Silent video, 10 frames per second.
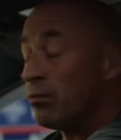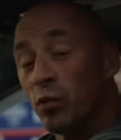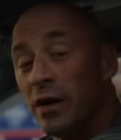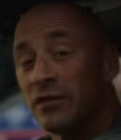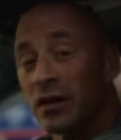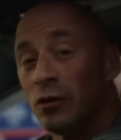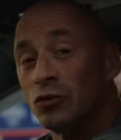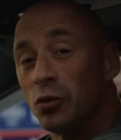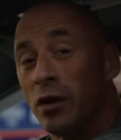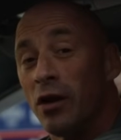we have to go
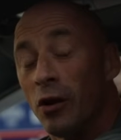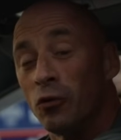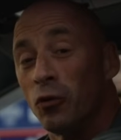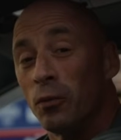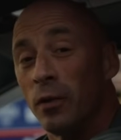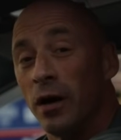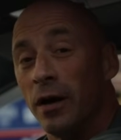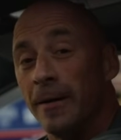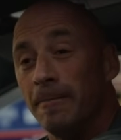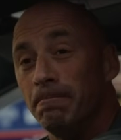to a local
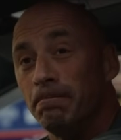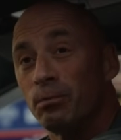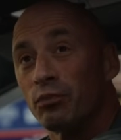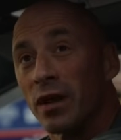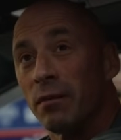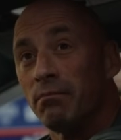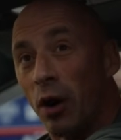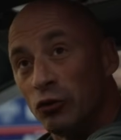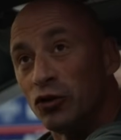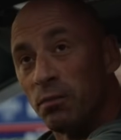
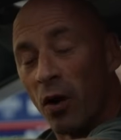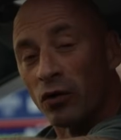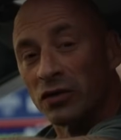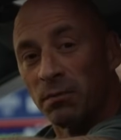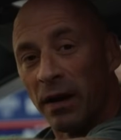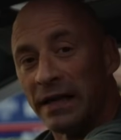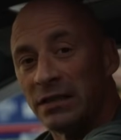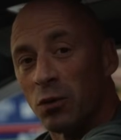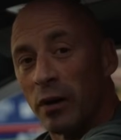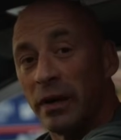post box
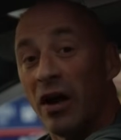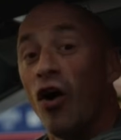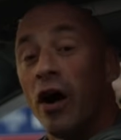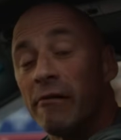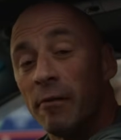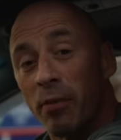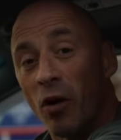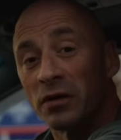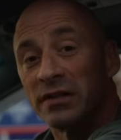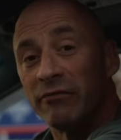place where we hire a
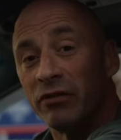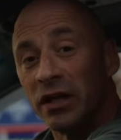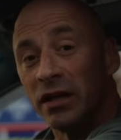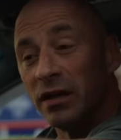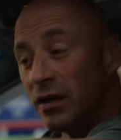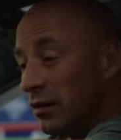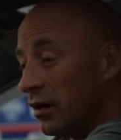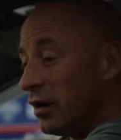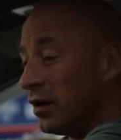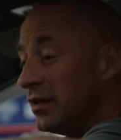box every
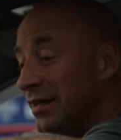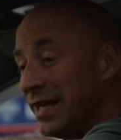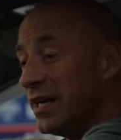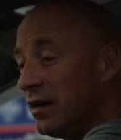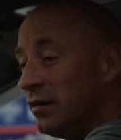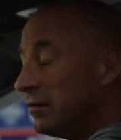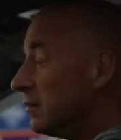year,